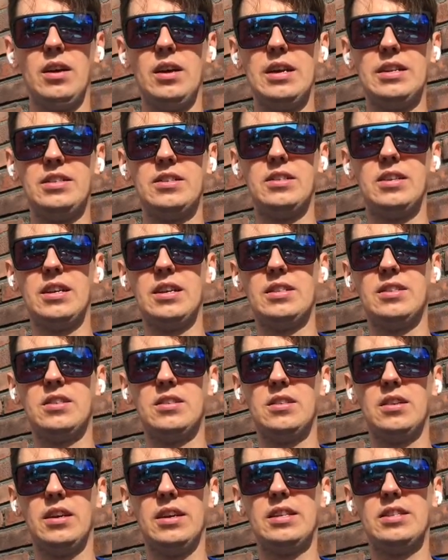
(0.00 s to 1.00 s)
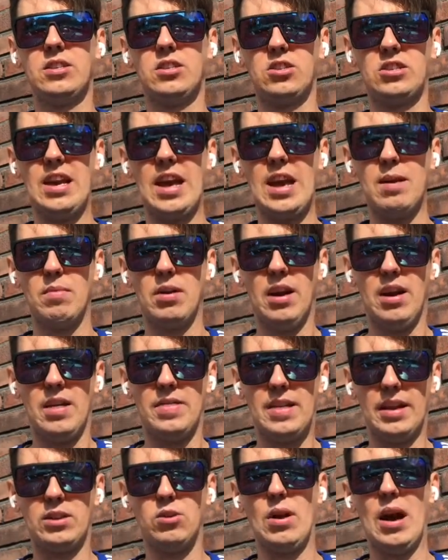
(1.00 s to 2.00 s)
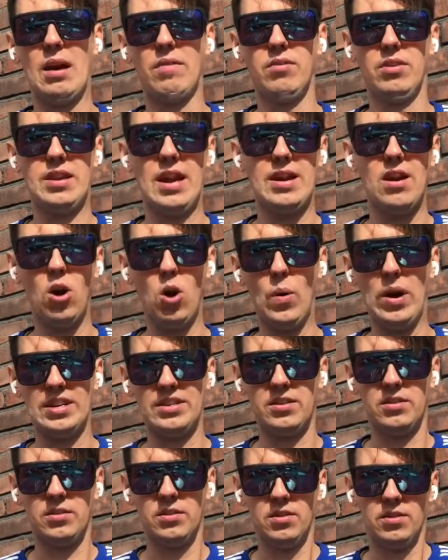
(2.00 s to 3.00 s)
it's the same that you have than always.